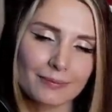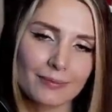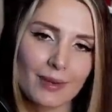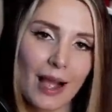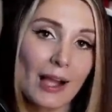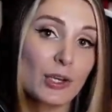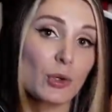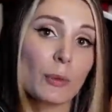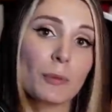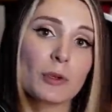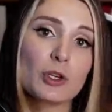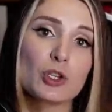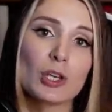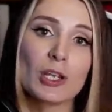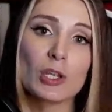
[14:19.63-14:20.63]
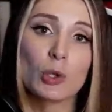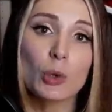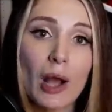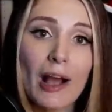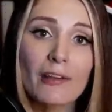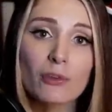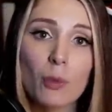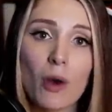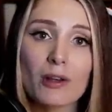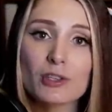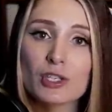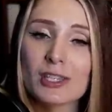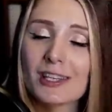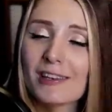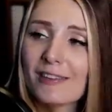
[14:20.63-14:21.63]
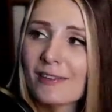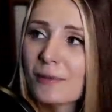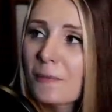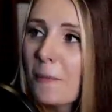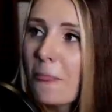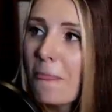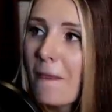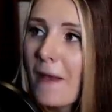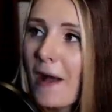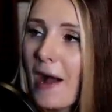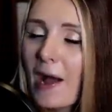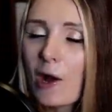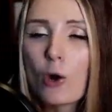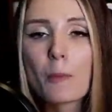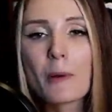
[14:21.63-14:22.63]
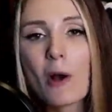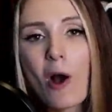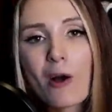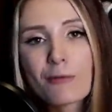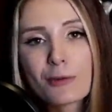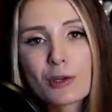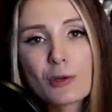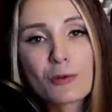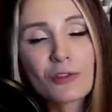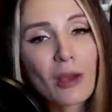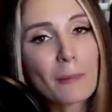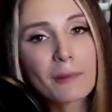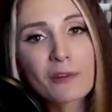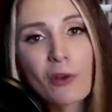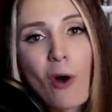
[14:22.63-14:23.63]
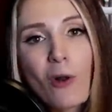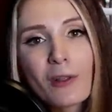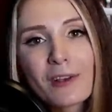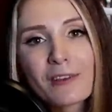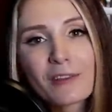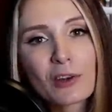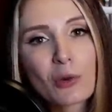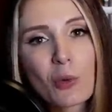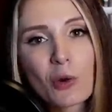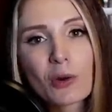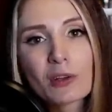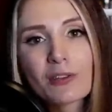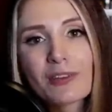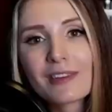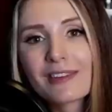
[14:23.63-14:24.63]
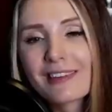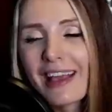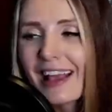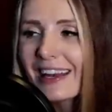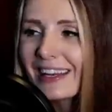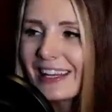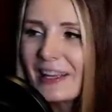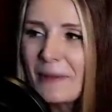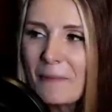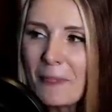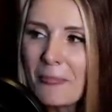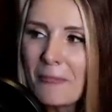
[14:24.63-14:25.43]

I do appreciate you guys watching this. I hope it offered you some solace in a world of insanity.